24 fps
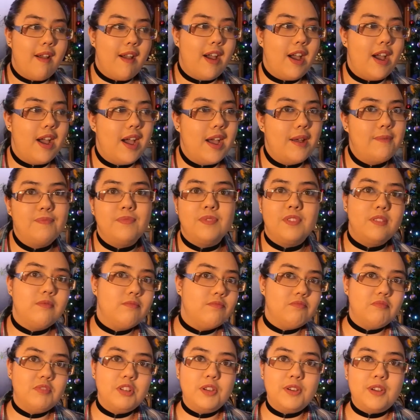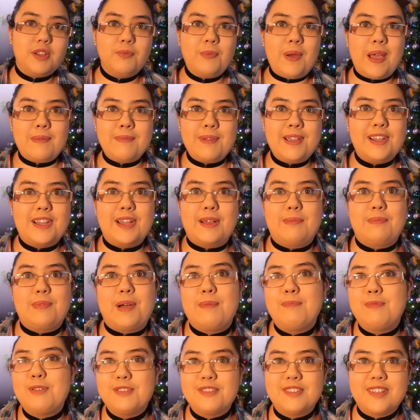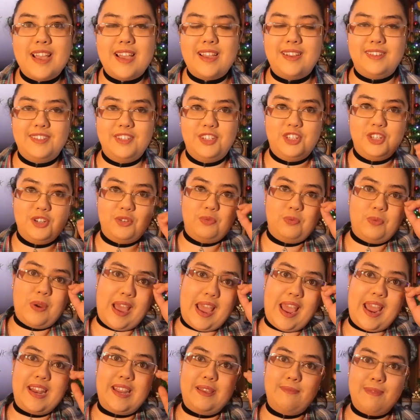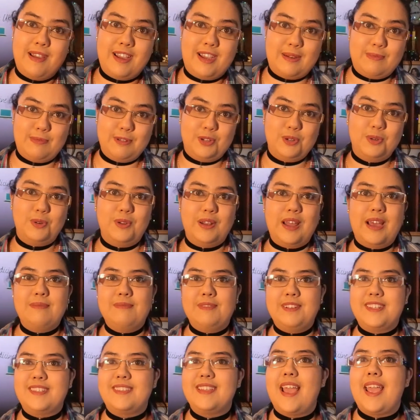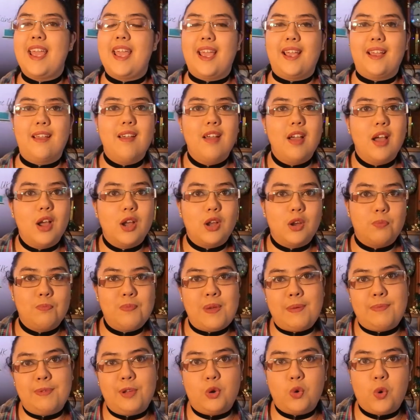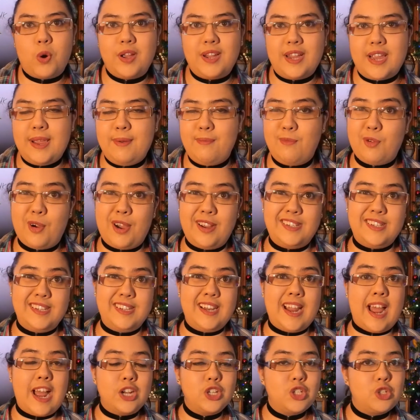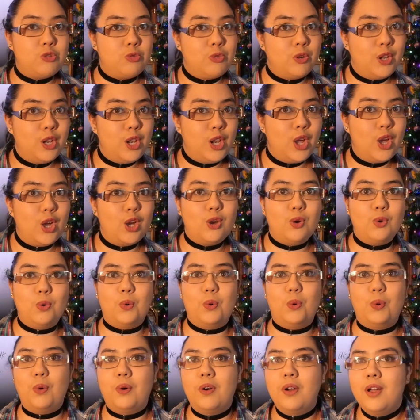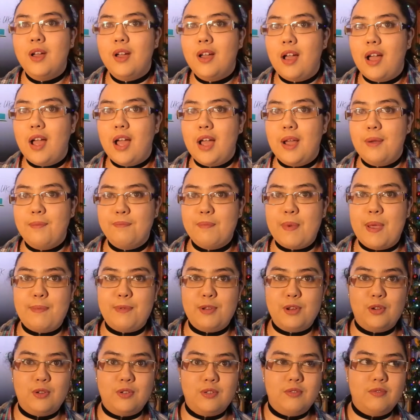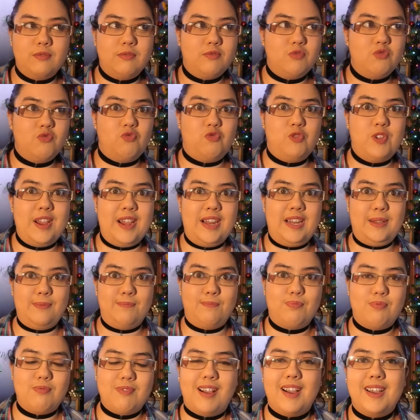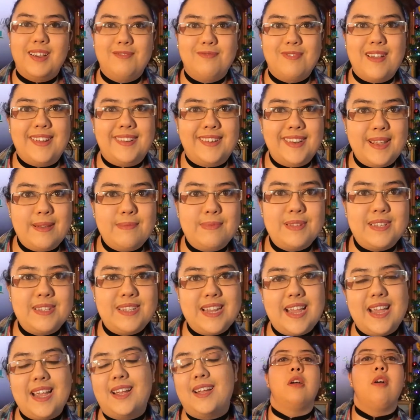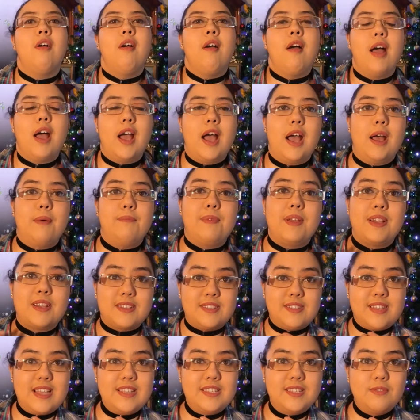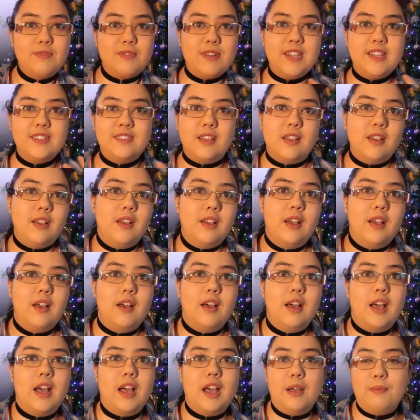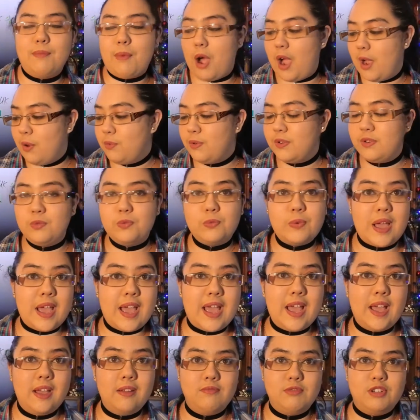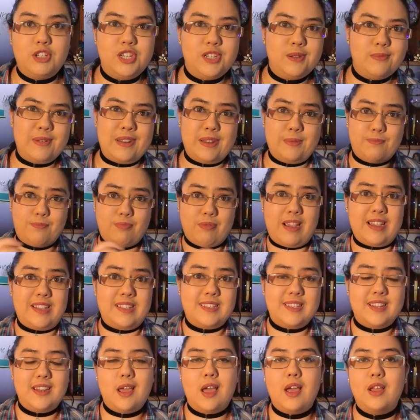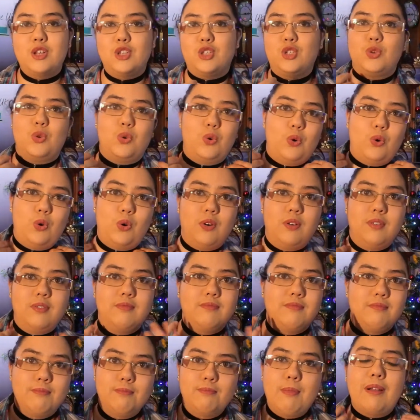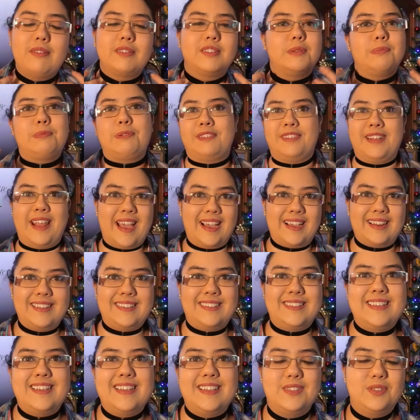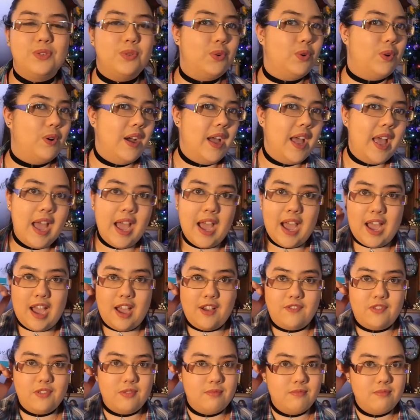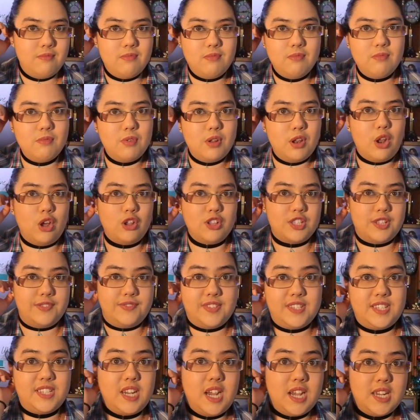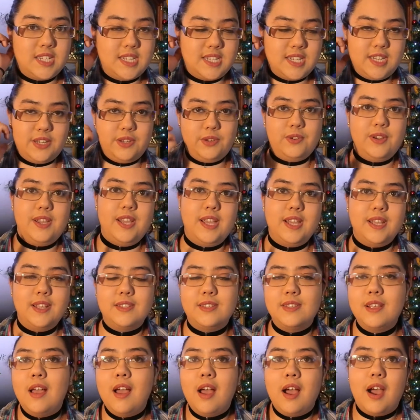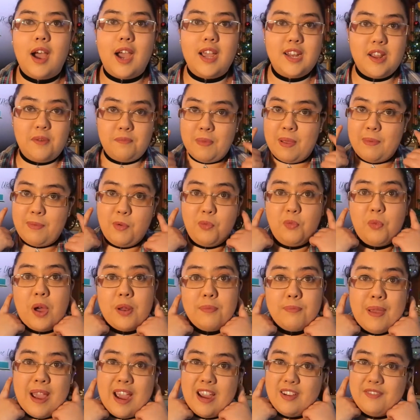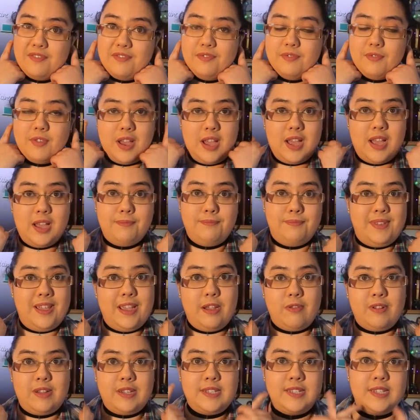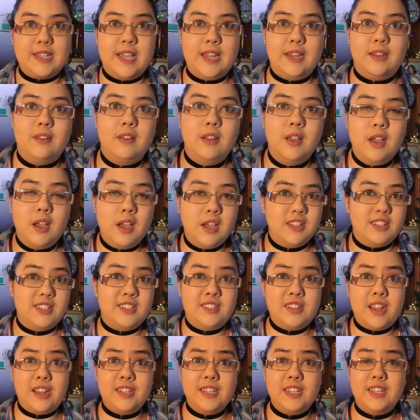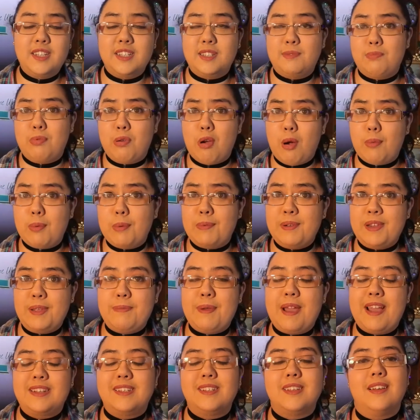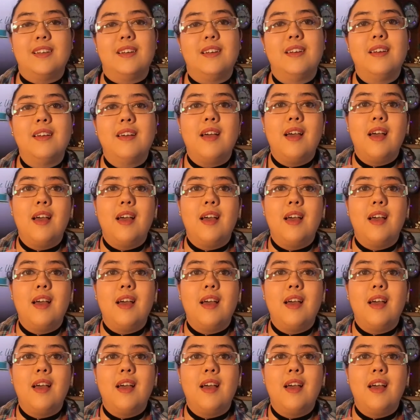You can wear makeup. I'm not saying you shouldn't wear any makeup at all. I'm just saying maybe keep quite a natural look, or maybe not really bright red lipstick. Accessories, I wouldn't wear too many bracelets or multiple necklaces or have lots of studs in your ears. I'd have maybe one pair of earrings in. Studded is probably better.